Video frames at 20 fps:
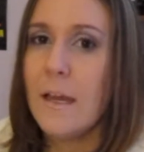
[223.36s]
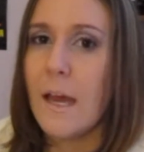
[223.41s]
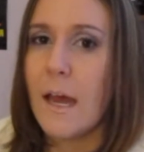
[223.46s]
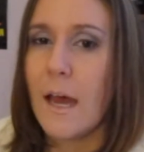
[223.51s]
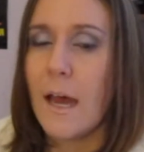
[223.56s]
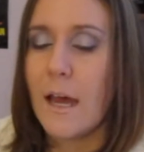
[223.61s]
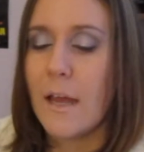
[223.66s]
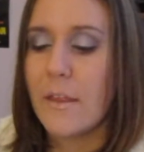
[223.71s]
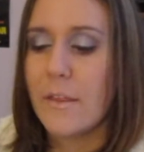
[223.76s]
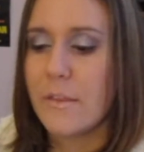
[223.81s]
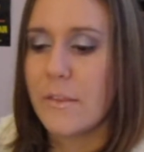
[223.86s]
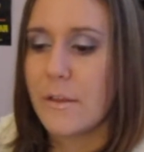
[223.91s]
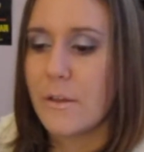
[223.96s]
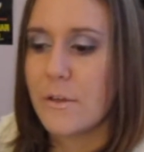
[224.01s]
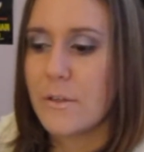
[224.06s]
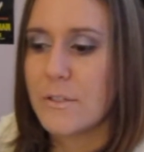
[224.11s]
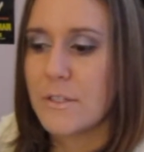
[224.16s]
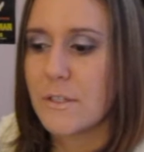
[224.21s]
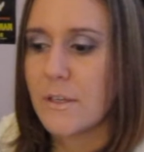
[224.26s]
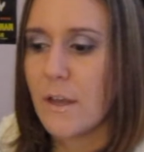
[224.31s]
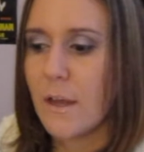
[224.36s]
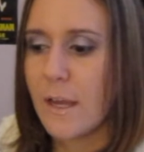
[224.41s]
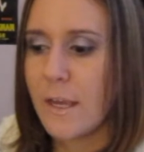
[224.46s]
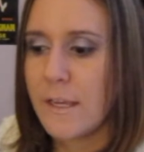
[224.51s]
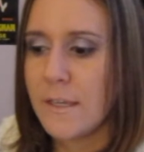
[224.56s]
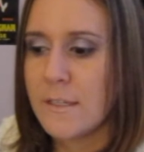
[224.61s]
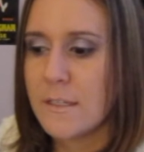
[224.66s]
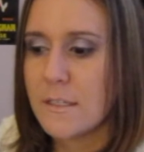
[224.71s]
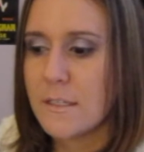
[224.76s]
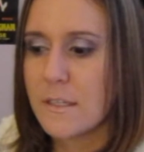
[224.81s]
There's a
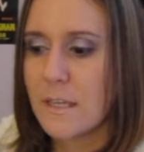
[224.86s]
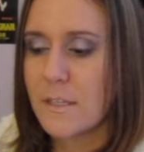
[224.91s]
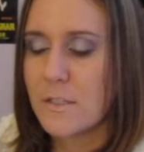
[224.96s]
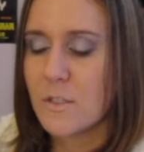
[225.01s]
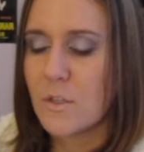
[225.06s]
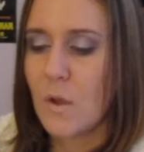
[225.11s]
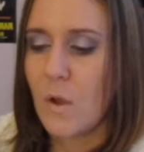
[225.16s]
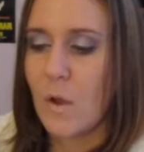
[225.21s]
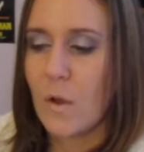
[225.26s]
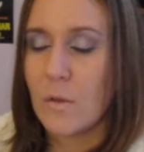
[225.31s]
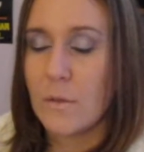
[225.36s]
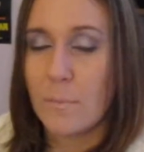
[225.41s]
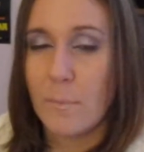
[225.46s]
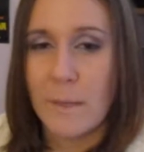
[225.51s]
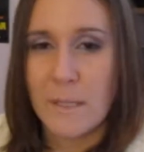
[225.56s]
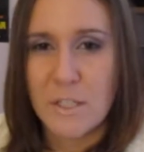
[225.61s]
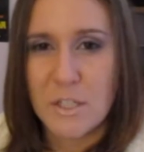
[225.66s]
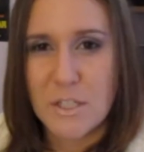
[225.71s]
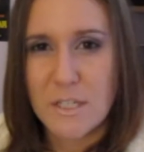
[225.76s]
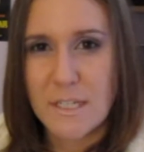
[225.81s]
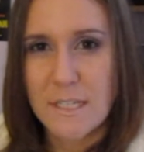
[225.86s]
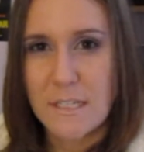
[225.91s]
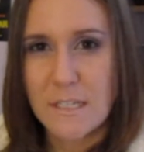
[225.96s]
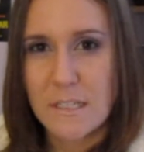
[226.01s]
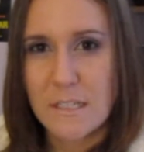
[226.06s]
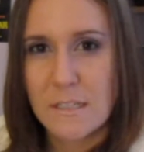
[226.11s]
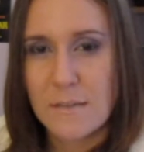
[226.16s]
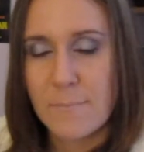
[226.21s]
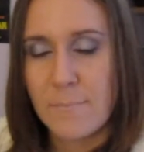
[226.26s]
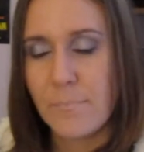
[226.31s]
kind that's called
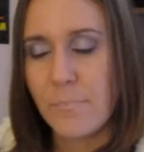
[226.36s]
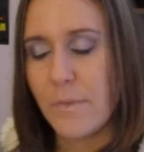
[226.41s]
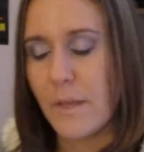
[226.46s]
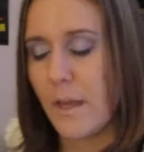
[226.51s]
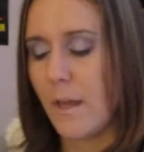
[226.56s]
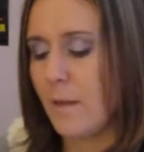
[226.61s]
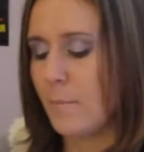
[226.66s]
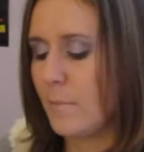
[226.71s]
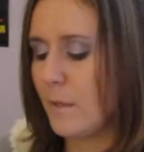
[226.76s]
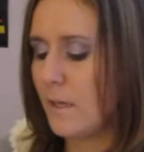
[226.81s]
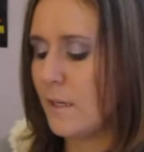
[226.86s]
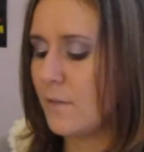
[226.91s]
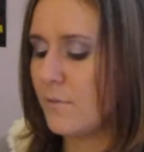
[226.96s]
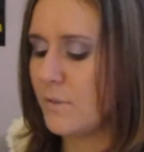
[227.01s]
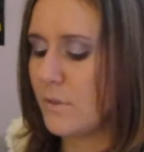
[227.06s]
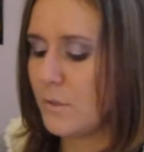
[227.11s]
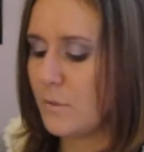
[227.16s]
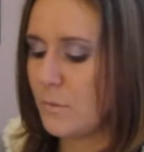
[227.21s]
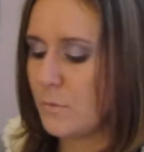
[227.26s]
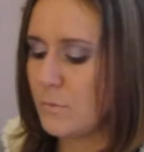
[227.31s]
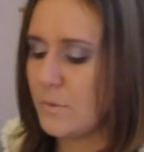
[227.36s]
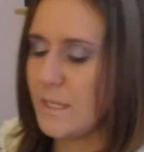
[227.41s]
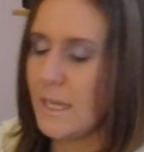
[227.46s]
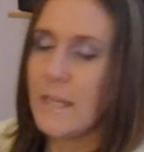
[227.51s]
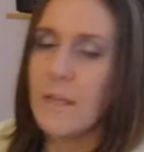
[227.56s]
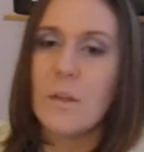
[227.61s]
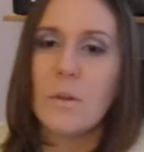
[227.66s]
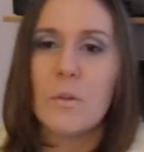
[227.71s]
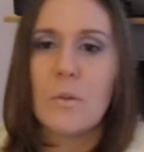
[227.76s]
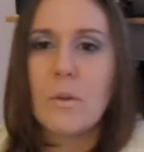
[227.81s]
munchies, and if you
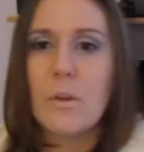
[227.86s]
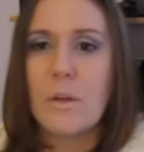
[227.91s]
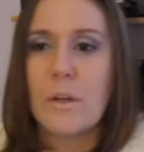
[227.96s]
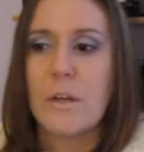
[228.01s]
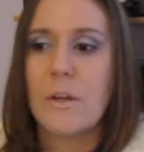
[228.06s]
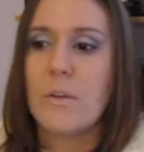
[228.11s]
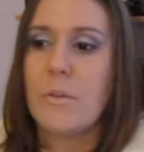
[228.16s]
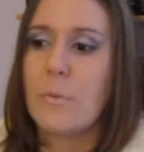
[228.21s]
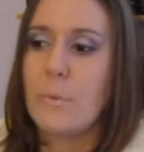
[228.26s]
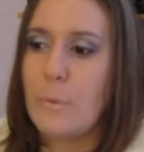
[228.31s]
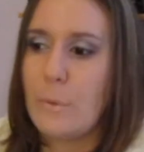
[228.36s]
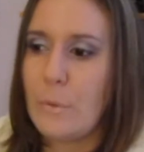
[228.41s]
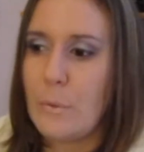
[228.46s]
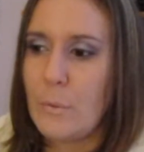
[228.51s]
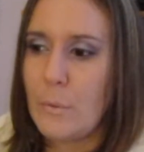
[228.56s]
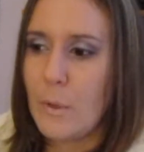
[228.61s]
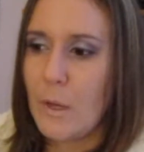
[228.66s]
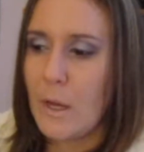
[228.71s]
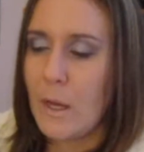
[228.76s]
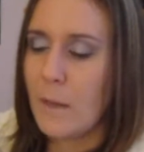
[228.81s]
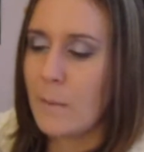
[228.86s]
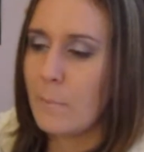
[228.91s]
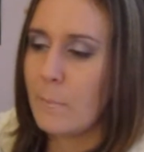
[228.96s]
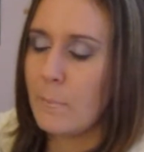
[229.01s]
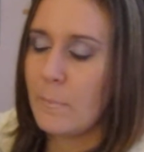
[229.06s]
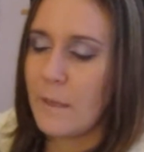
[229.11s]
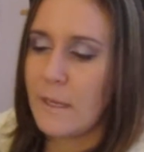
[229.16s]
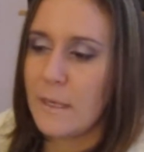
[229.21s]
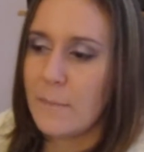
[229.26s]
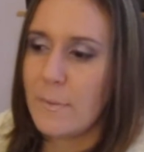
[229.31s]
take a look through
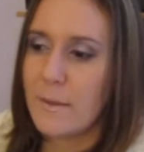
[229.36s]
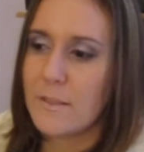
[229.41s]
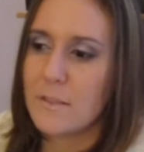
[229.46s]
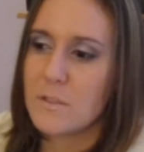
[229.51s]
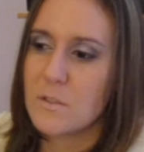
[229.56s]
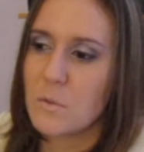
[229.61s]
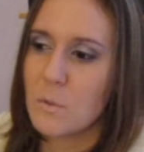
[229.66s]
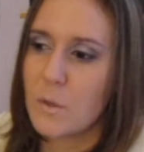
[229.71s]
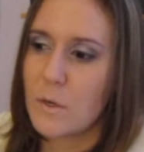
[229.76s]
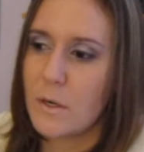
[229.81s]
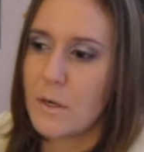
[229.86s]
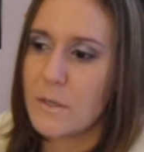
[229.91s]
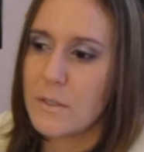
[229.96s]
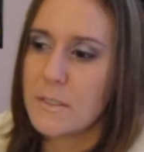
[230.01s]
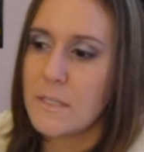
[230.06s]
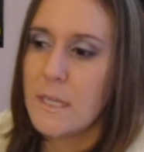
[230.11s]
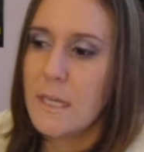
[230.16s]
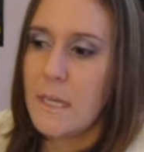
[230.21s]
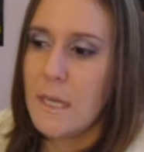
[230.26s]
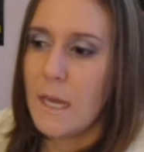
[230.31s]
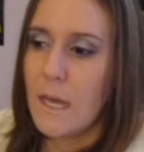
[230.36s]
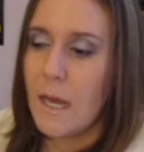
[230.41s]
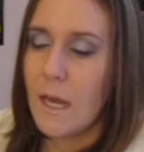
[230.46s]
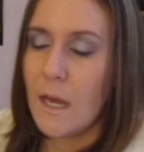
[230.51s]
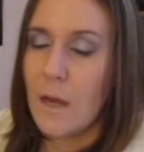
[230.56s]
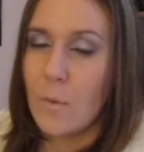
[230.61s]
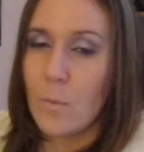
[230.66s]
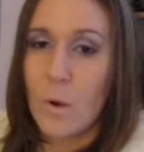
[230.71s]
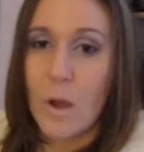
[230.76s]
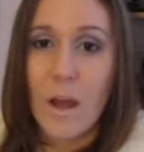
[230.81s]
any pet stores
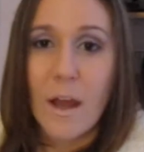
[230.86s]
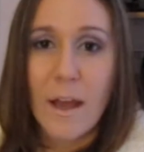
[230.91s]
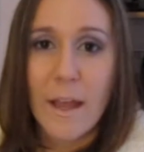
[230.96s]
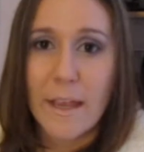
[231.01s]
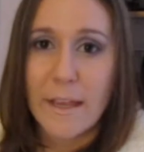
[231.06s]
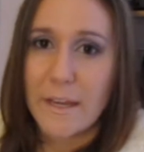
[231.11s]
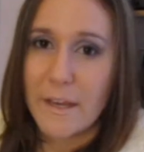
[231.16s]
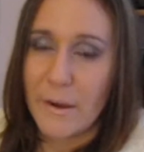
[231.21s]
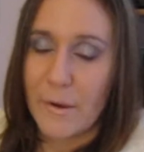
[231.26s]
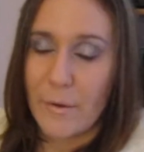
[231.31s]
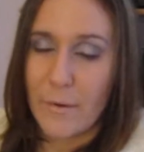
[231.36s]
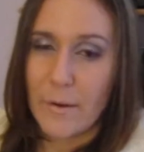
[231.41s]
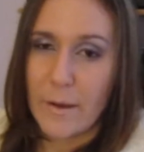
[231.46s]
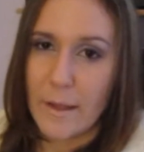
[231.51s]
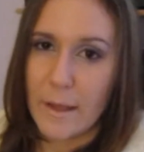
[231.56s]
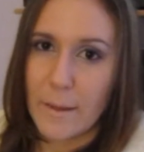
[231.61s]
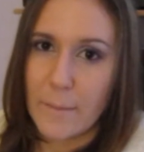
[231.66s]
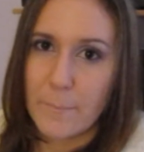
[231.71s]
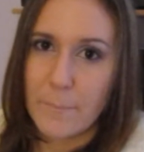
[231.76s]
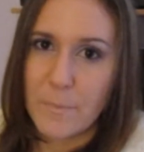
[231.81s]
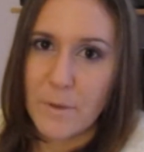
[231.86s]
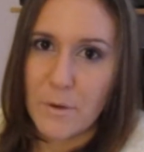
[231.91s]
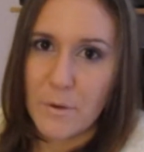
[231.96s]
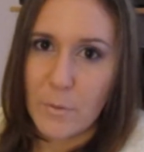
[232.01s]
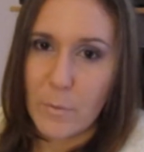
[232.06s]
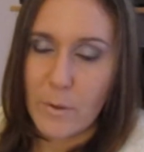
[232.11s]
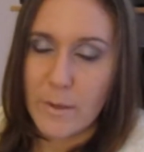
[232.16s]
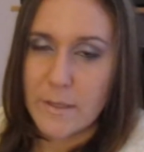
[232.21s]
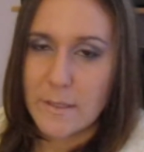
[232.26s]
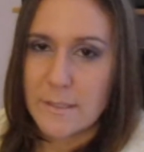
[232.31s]
rawhide area, you're
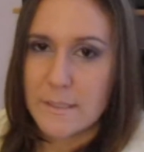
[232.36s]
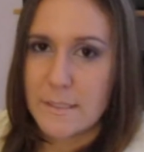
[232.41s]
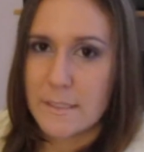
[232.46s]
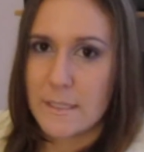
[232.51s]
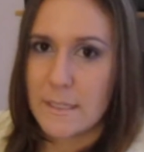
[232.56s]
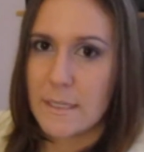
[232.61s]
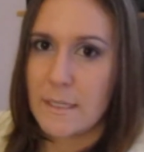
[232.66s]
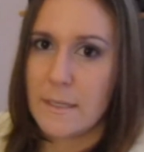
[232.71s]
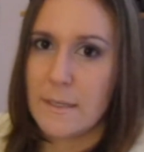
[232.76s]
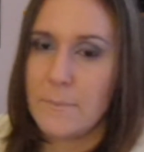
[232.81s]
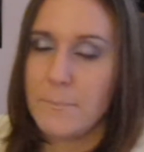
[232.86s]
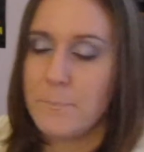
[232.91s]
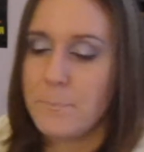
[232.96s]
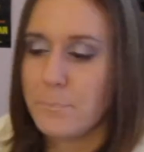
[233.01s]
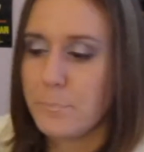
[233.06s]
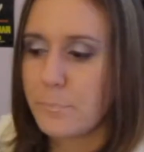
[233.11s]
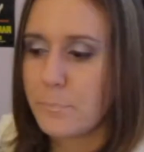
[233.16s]
going to see